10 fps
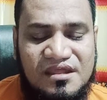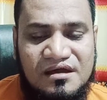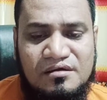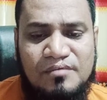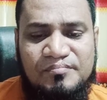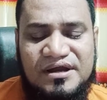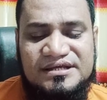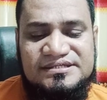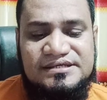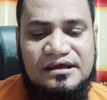
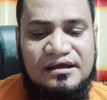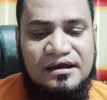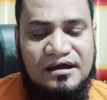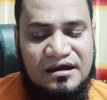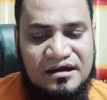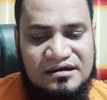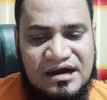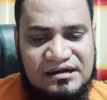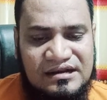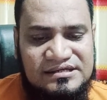Companies,
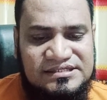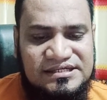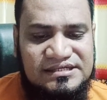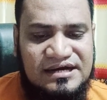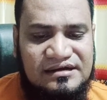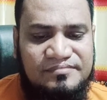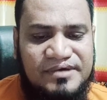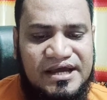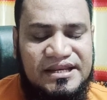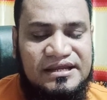data listing, data
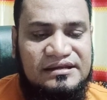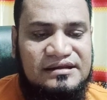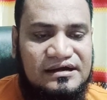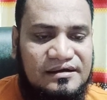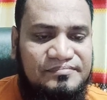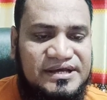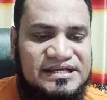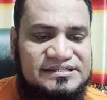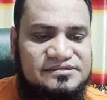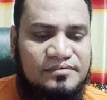mining,
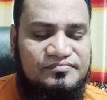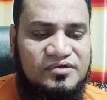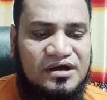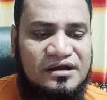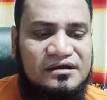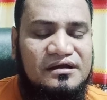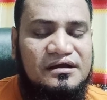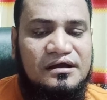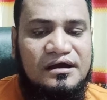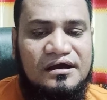database software,
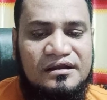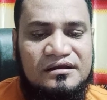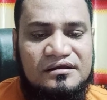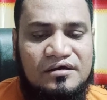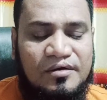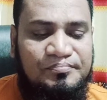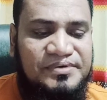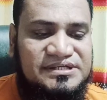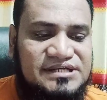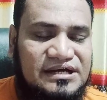and
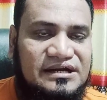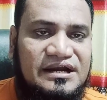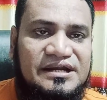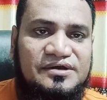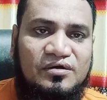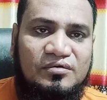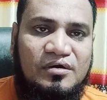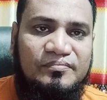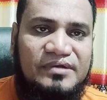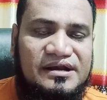off-page data entry, on
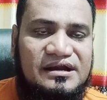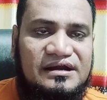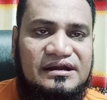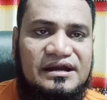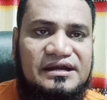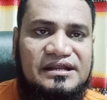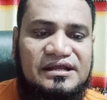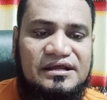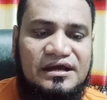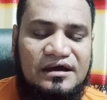offline data
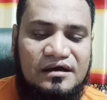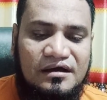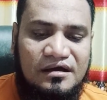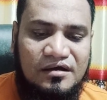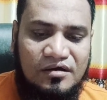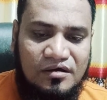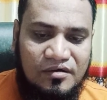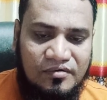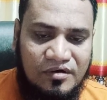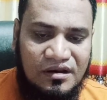entry,
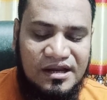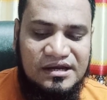online